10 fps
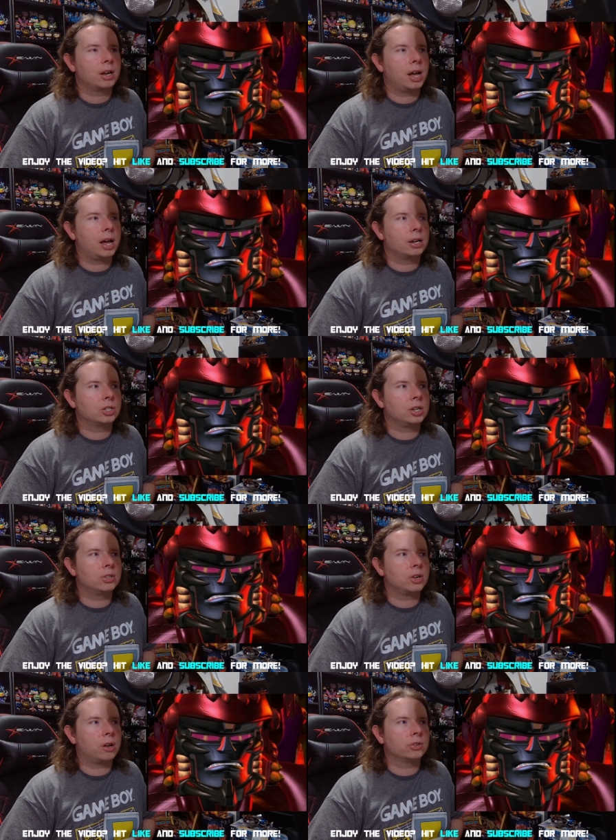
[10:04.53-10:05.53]
uh,
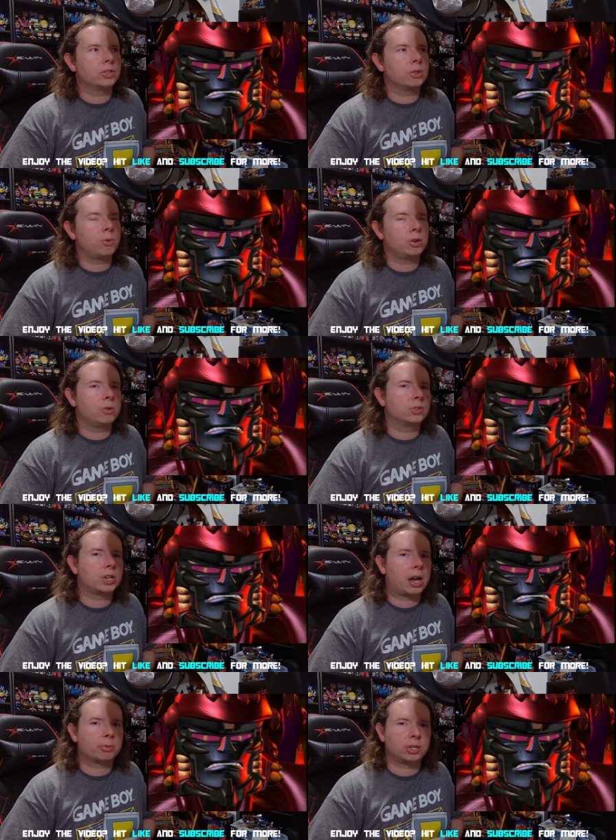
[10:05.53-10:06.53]
she's also the one who
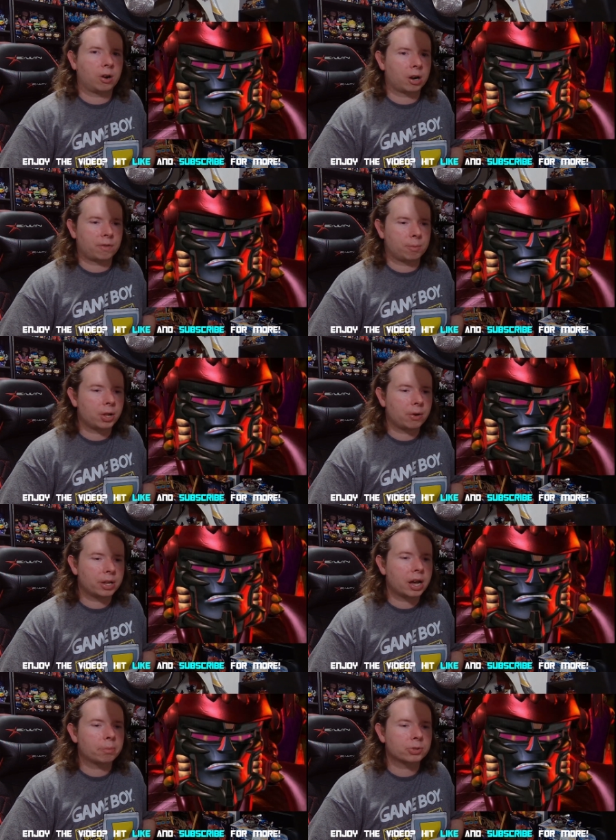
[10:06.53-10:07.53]
stops the Ark from
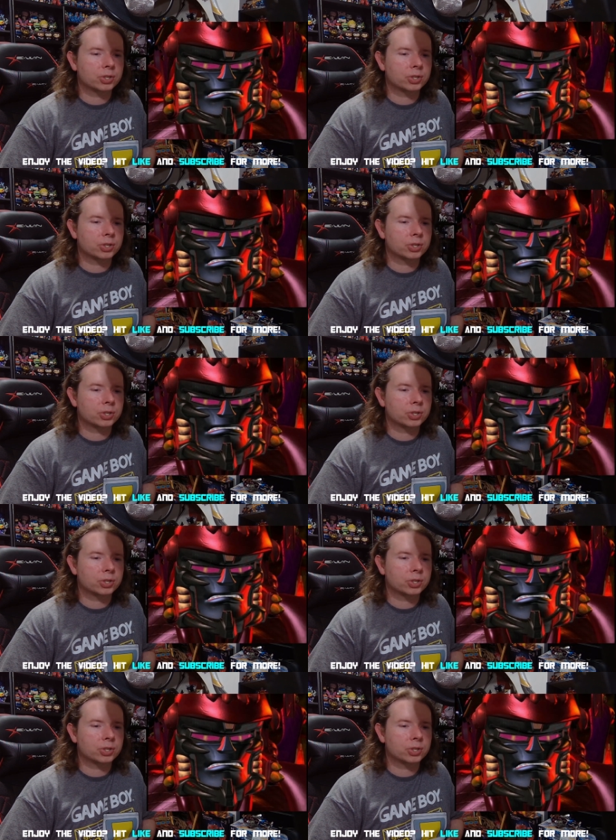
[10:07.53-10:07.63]
blowing up.